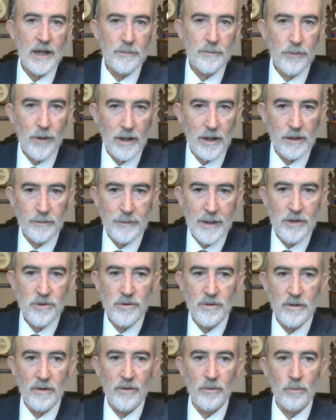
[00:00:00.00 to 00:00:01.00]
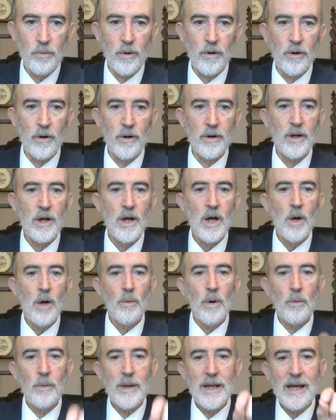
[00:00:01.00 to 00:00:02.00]
and proclamation of the word,
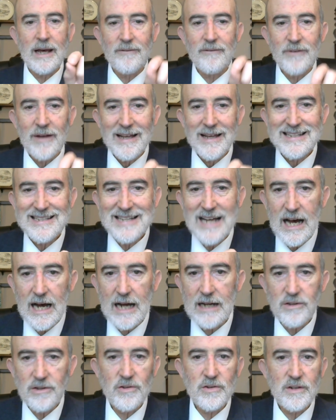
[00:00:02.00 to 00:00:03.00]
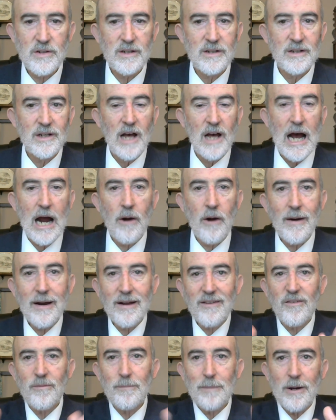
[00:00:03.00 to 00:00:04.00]
what we have touched, our
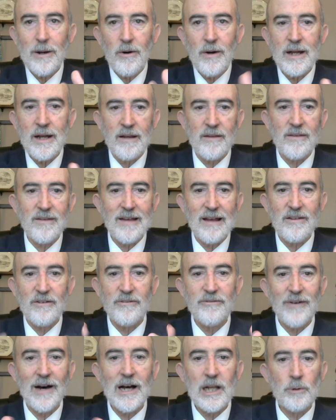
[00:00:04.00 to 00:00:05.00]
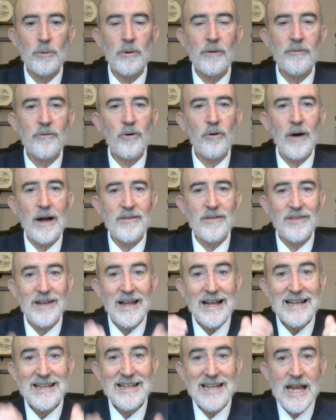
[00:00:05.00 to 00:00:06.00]
experience as a follower of Christ
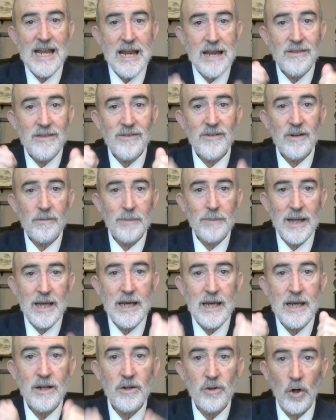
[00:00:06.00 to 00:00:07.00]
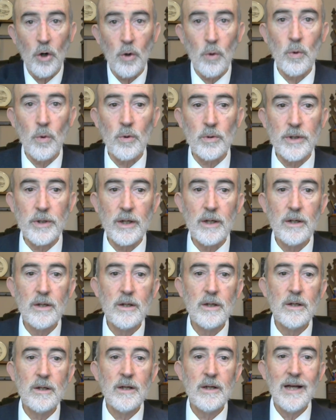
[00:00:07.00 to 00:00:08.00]
needs to be told,
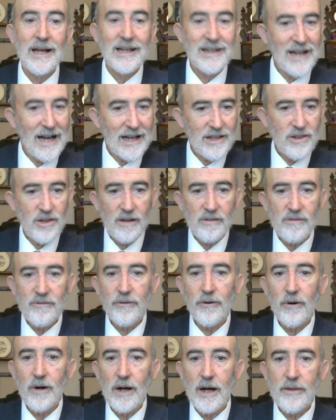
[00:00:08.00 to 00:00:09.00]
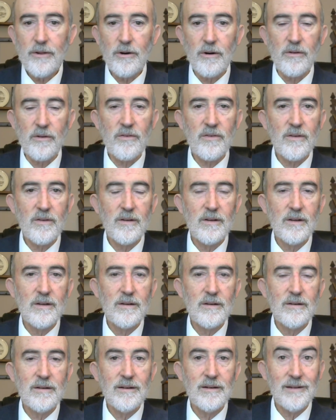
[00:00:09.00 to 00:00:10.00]
not just for others,
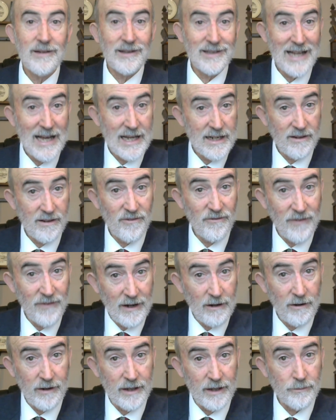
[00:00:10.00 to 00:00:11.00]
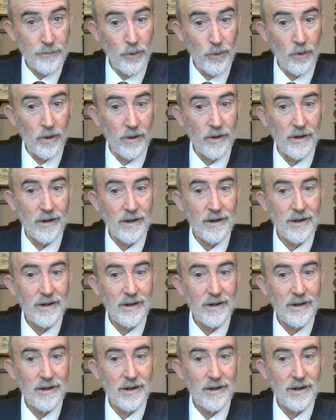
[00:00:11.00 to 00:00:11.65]
and that is very important,